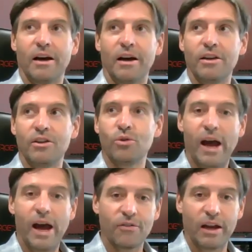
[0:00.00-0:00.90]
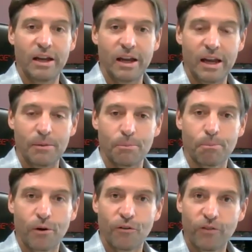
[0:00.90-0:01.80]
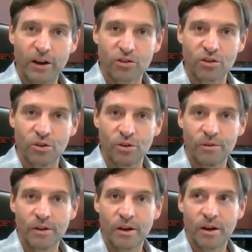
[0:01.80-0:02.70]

you have a professional